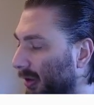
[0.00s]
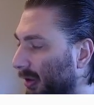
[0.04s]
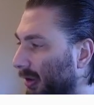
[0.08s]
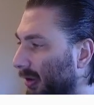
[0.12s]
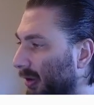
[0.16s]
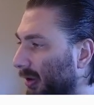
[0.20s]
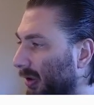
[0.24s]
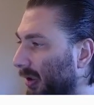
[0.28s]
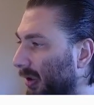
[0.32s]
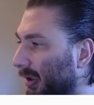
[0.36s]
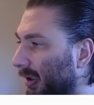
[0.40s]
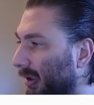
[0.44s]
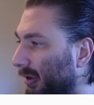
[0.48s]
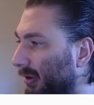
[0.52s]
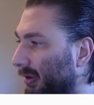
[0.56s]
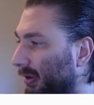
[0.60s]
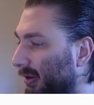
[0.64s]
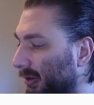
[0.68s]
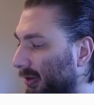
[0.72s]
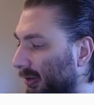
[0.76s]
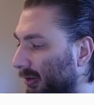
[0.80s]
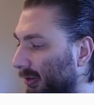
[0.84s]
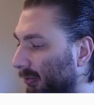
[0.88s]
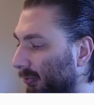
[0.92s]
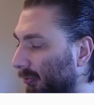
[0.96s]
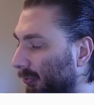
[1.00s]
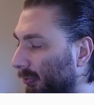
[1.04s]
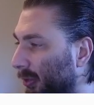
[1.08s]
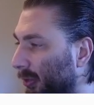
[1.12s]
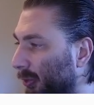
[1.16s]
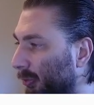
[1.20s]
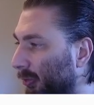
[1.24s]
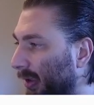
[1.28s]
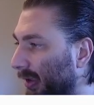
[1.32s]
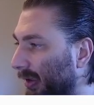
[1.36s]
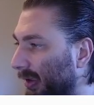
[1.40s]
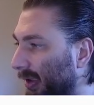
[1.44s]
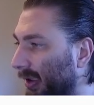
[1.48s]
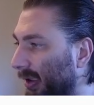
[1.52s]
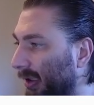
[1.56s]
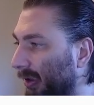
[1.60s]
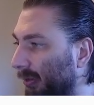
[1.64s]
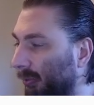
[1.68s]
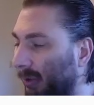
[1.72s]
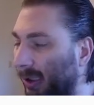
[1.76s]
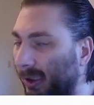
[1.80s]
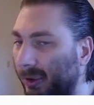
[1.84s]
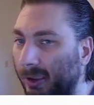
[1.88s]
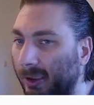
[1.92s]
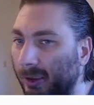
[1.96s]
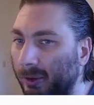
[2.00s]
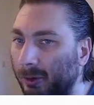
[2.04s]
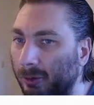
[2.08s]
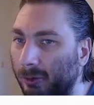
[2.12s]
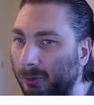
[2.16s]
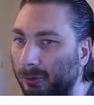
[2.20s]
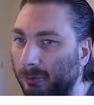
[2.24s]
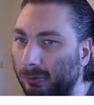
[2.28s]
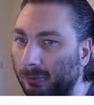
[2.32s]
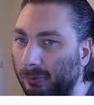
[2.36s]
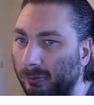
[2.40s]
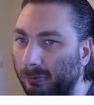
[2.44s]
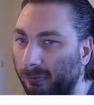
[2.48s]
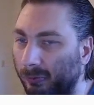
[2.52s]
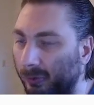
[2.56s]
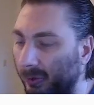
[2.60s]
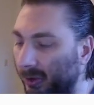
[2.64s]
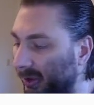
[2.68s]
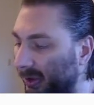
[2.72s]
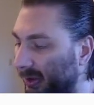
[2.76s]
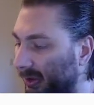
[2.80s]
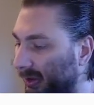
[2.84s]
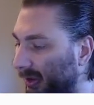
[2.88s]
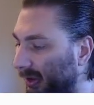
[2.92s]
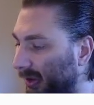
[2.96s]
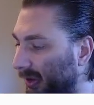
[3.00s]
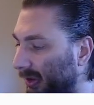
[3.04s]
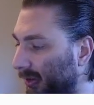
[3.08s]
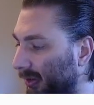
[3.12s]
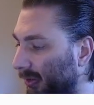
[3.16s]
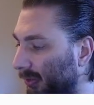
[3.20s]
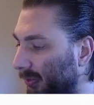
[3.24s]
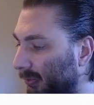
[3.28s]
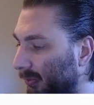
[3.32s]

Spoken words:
let's create a rectangle for this thing.